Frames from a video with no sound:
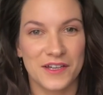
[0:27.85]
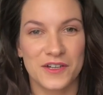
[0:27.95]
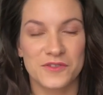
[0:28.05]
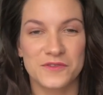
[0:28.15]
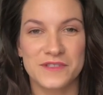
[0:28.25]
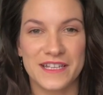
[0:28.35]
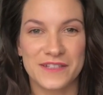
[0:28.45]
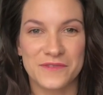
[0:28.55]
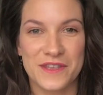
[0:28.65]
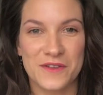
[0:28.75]
routine
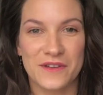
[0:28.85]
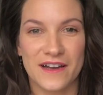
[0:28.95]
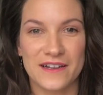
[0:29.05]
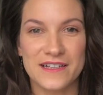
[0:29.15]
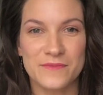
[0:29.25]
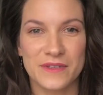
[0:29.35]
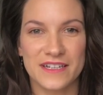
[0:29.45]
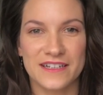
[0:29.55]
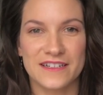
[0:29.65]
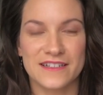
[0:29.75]
with you guys
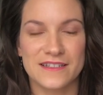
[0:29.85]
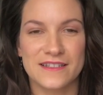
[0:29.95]
because